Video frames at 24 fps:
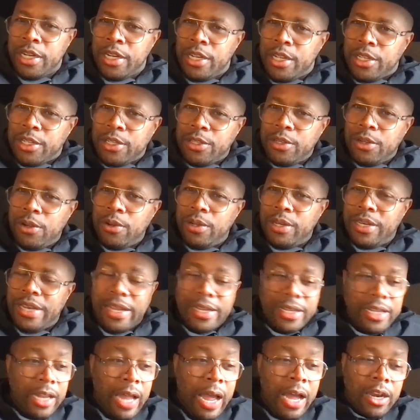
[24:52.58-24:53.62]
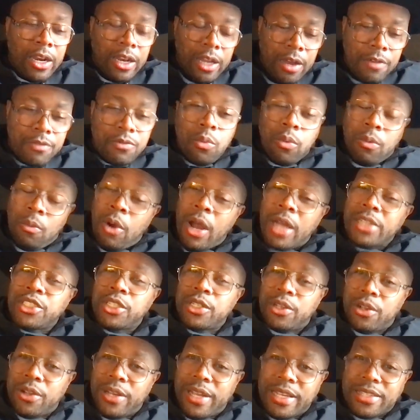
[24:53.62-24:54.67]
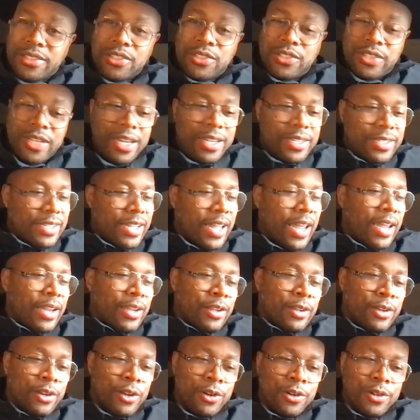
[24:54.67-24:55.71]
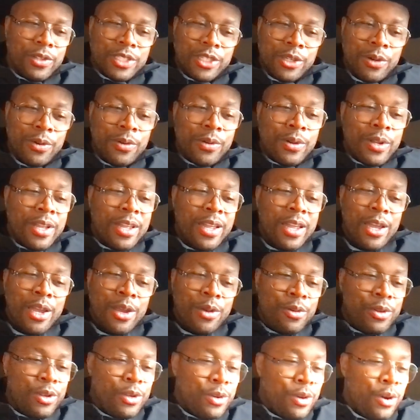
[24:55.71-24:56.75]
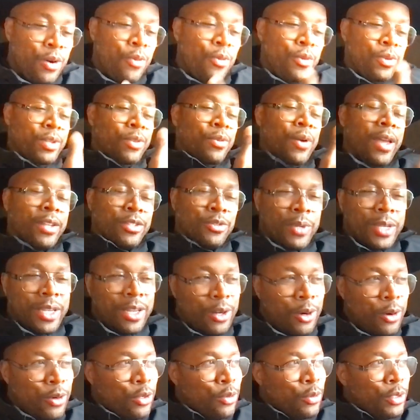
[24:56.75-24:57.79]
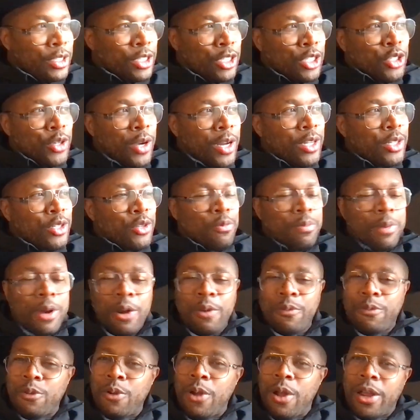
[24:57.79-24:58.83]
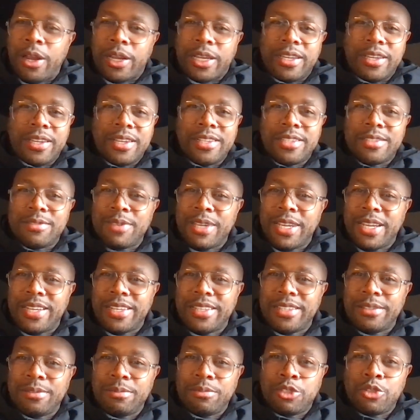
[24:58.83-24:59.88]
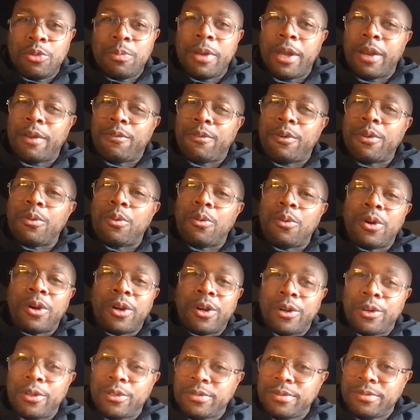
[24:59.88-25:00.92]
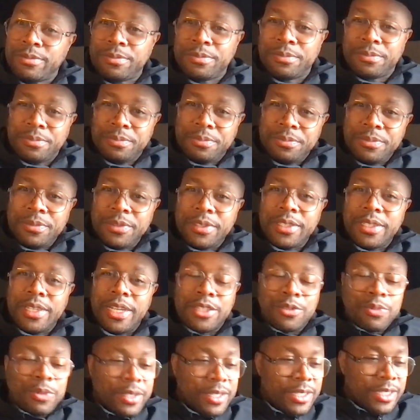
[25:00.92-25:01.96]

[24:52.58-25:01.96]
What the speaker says: and like I love watching her exercise that, so, as we get older, we just try to do better for our kids, man, and do better for the world. That's what this